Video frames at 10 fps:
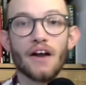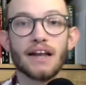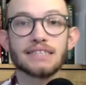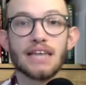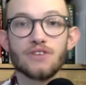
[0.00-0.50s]
right,
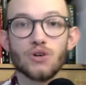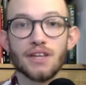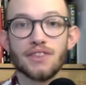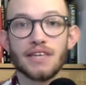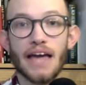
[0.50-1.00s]
let's have a look
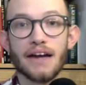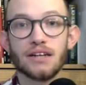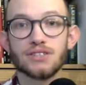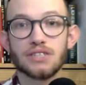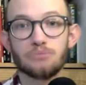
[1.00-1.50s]
at the A
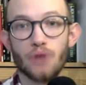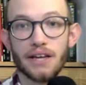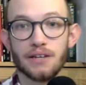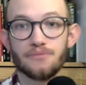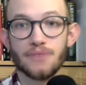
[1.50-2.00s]
R C
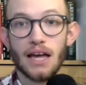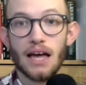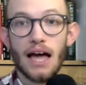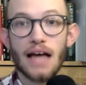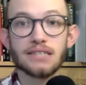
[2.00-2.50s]
break.
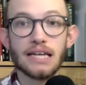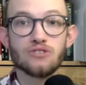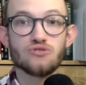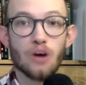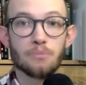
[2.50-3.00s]
A
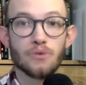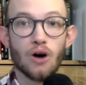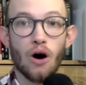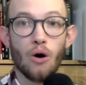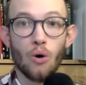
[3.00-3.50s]
sudden drop
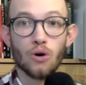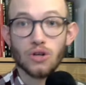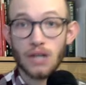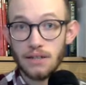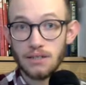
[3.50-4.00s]
or
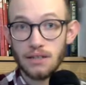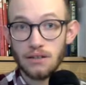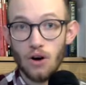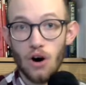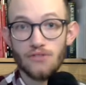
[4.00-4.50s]

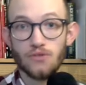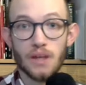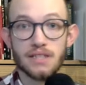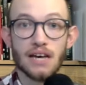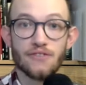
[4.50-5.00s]
cutting of
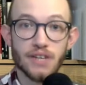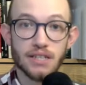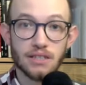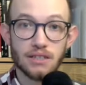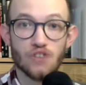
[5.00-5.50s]
one's
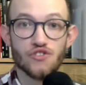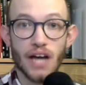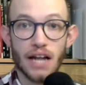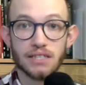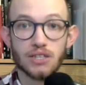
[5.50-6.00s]
affinity,
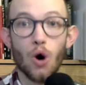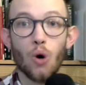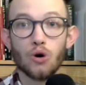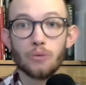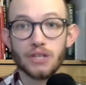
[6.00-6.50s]
reality,
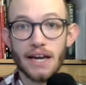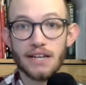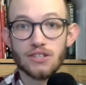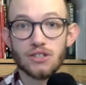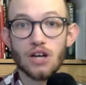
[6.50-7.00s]
or
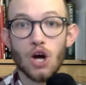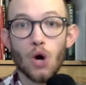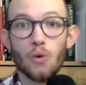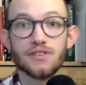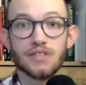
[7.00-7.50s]
communication
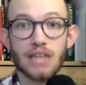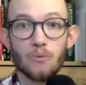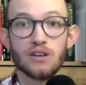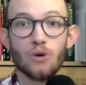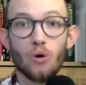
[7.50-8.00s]
with
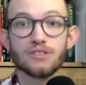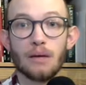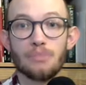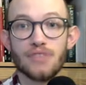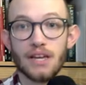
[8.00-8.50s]
someone or
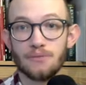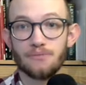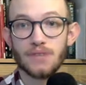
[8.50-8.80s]
something.